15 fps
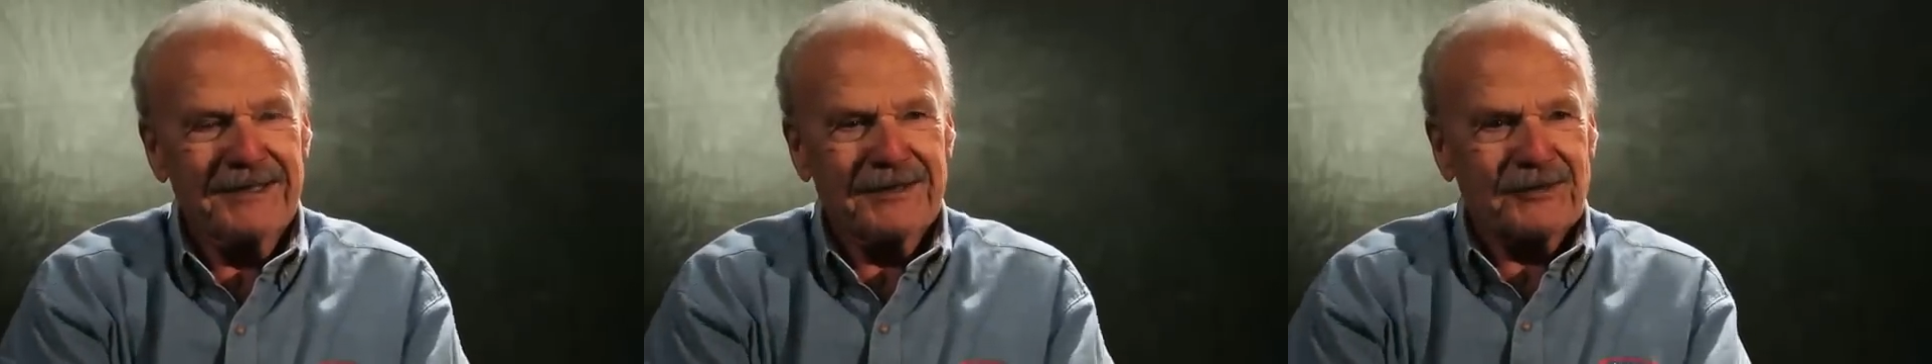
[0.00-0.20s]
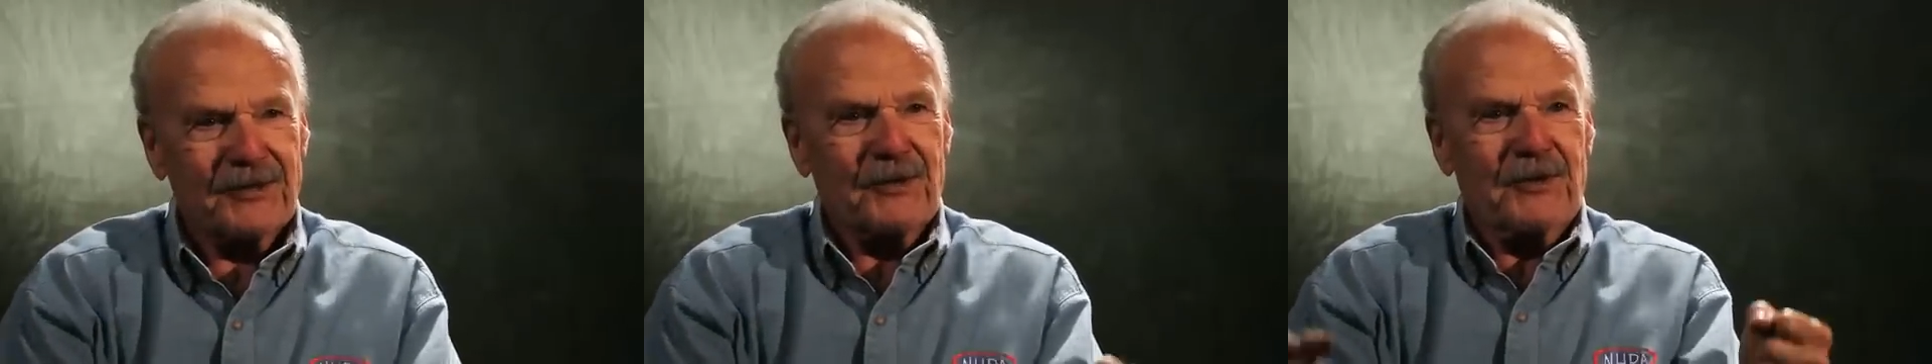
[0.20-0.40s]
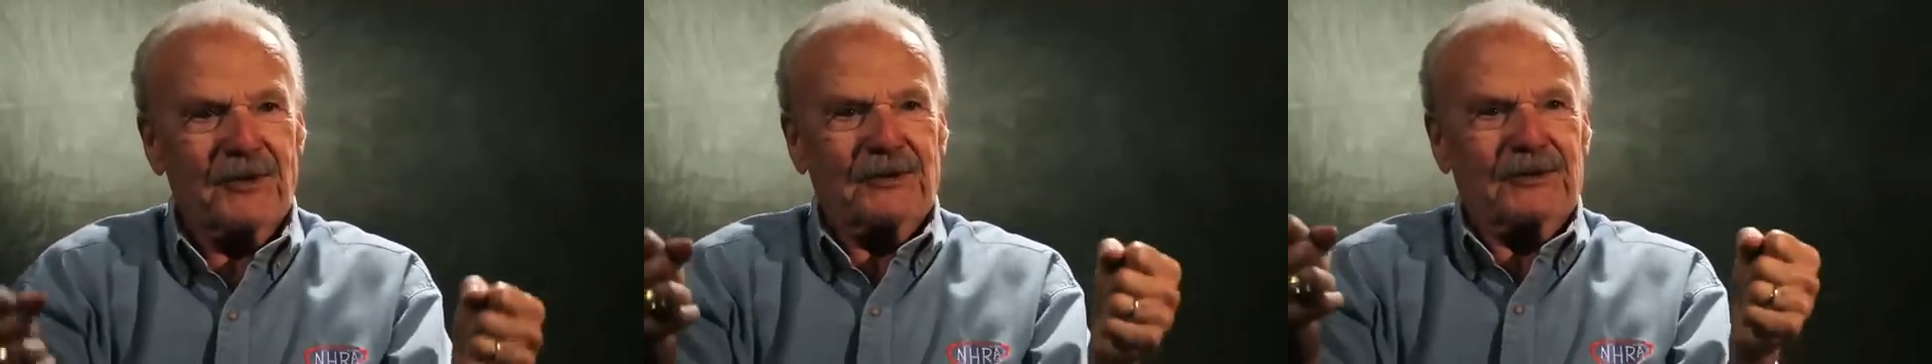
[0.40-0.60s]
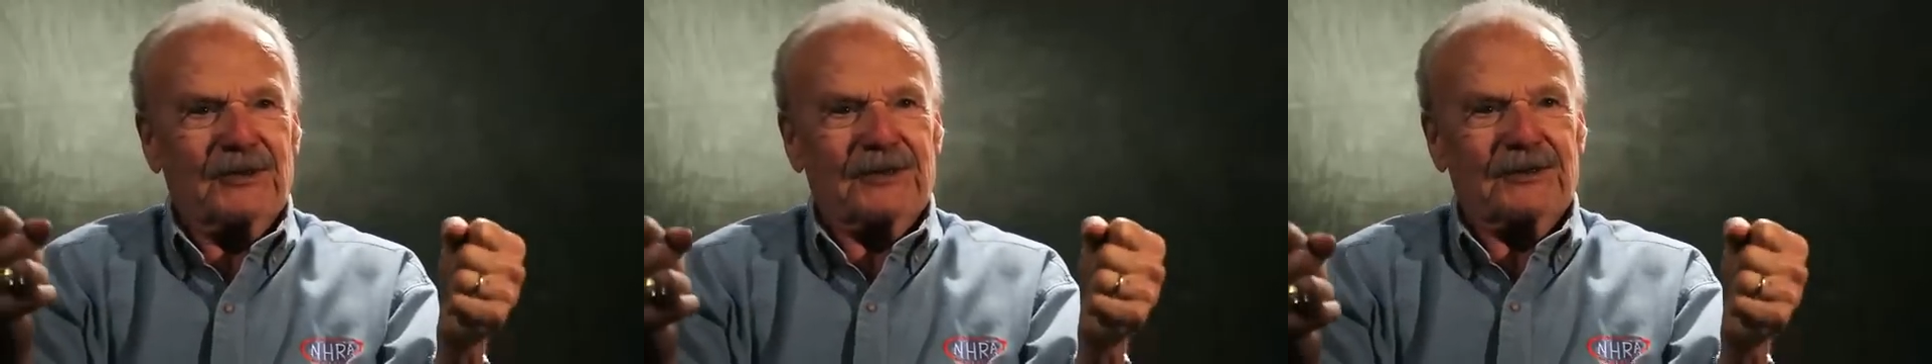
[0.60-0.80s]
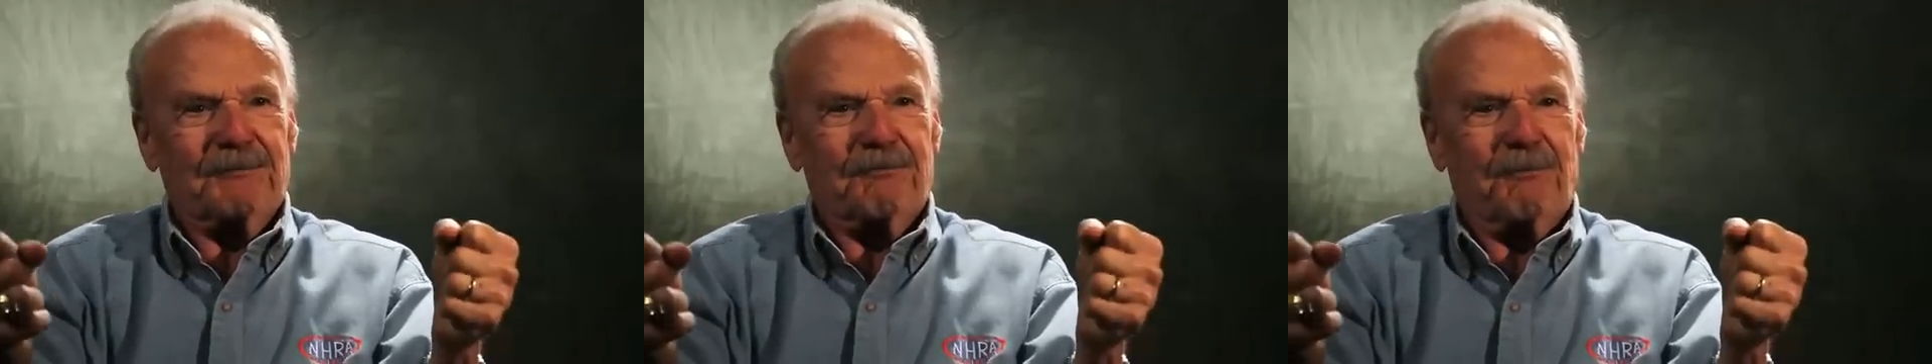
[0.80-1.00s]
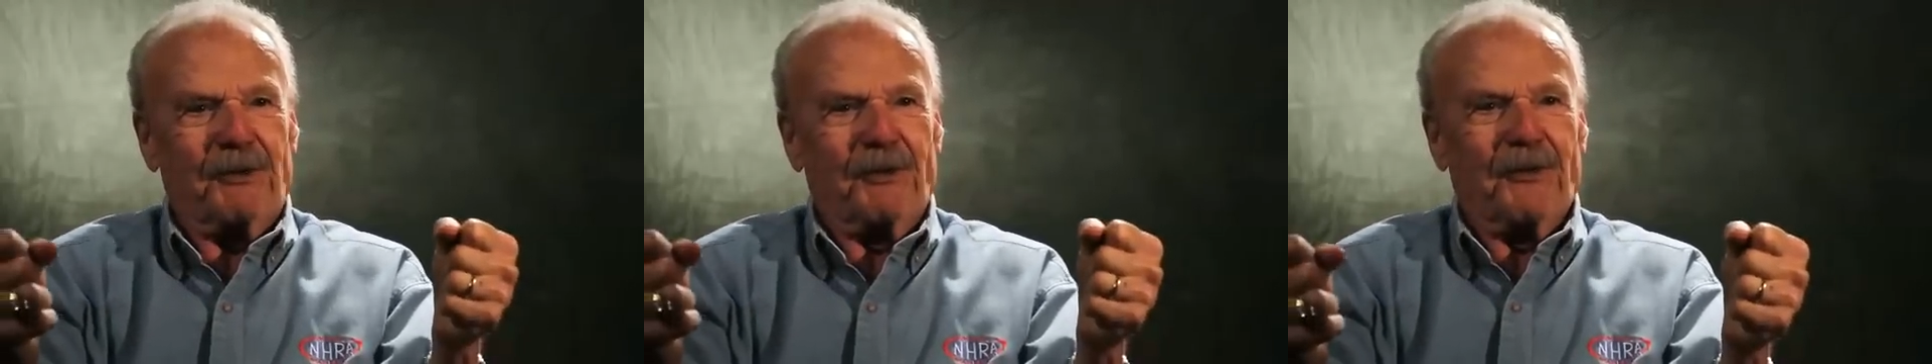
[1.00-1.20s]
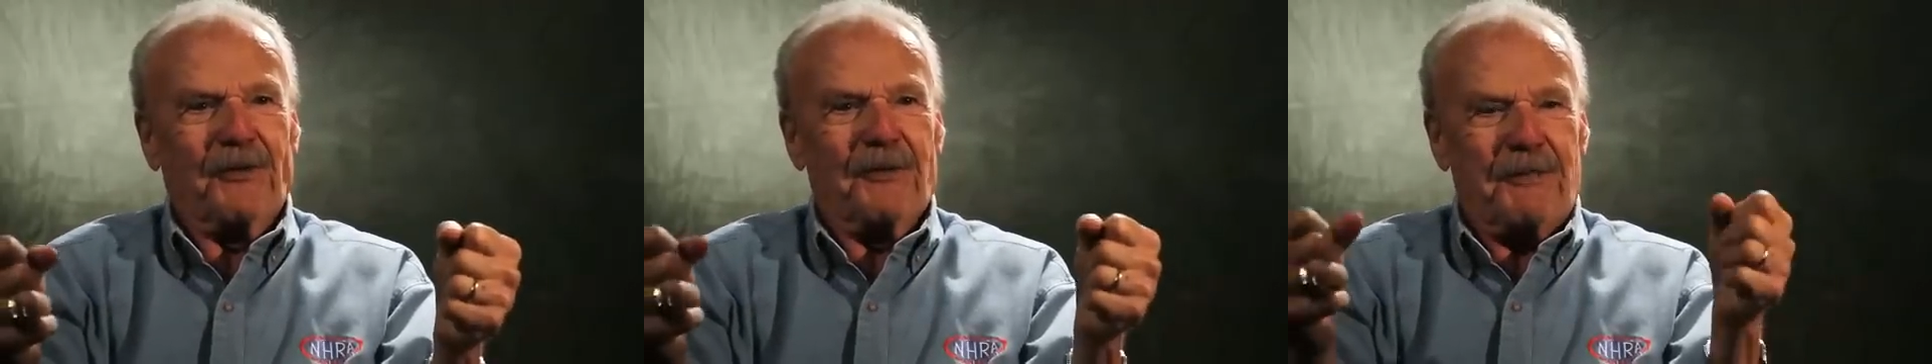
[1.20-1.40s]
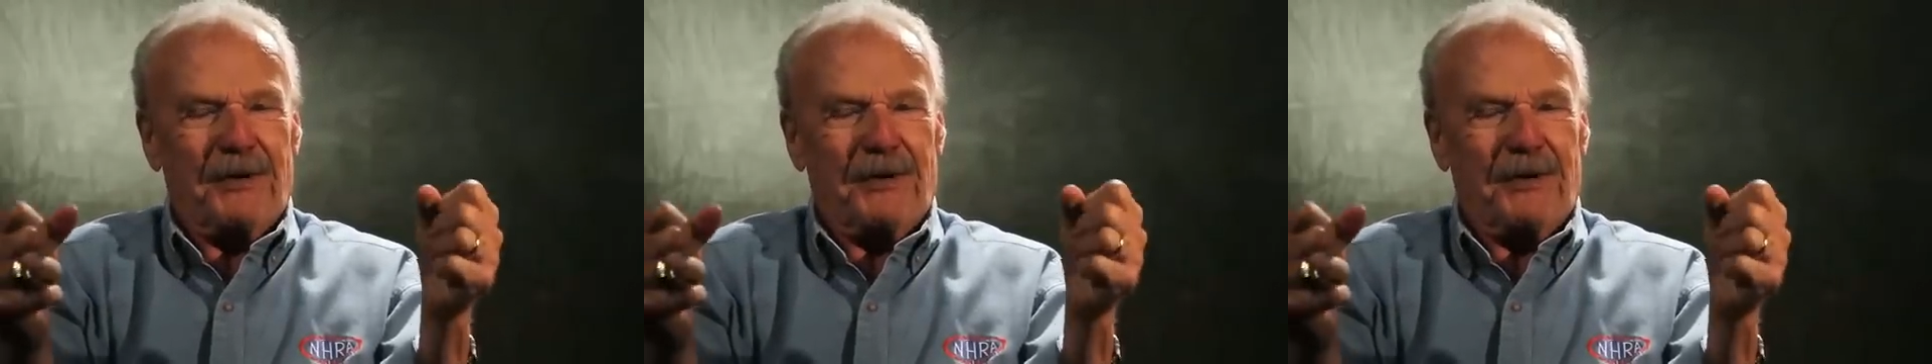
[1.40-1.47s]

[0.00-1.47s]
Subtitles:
So you just pull the